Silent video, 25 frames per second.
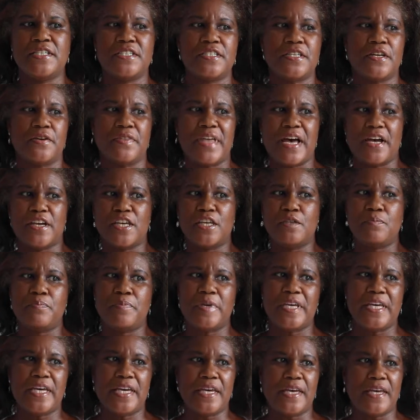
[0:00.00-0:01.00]
So that
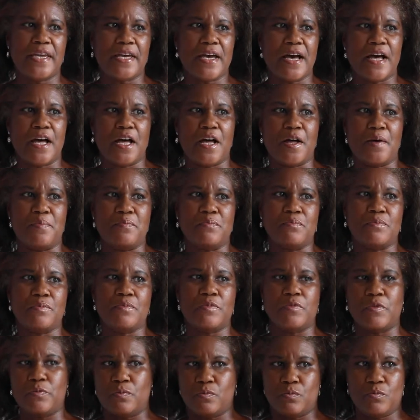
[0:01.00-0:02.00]
could be
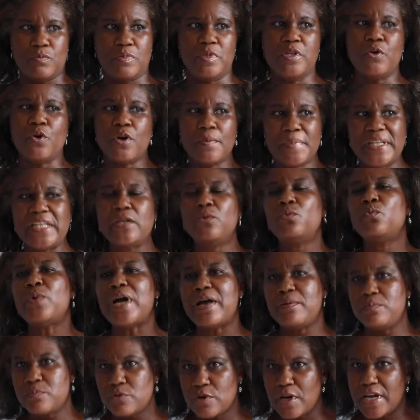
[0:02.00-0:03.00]
um, normally
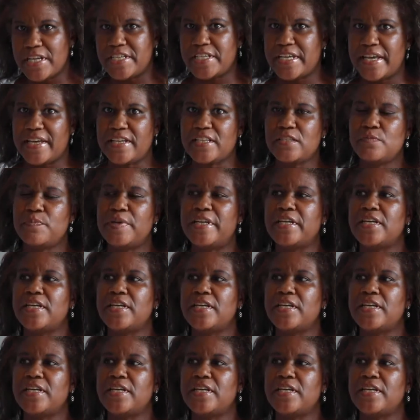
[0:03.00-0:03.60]
web projects,